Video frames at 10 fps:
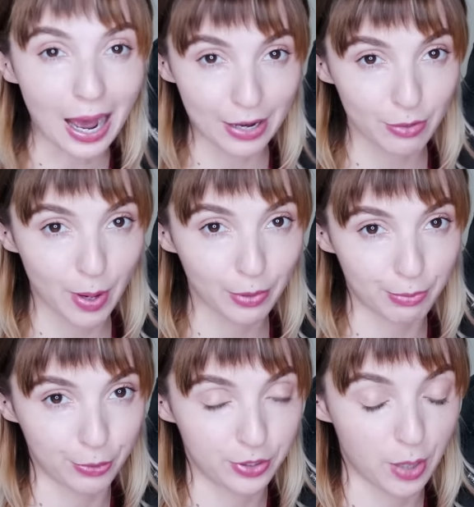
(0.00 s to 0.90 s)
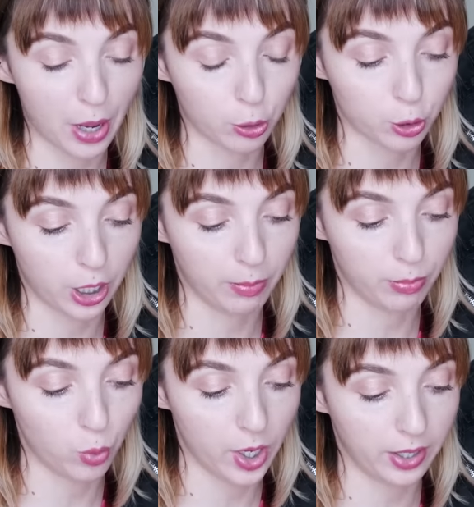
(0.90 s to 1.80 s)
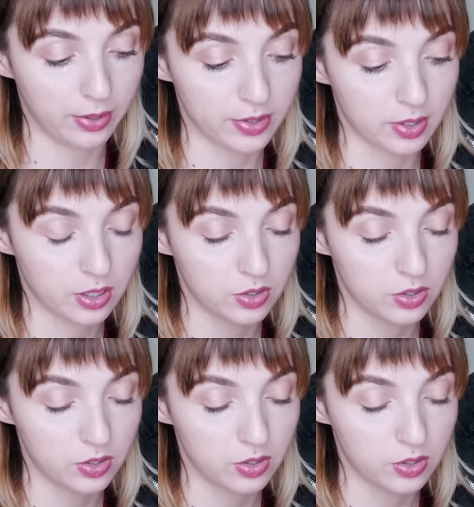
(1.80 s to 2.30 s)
I remember most about Tripp was,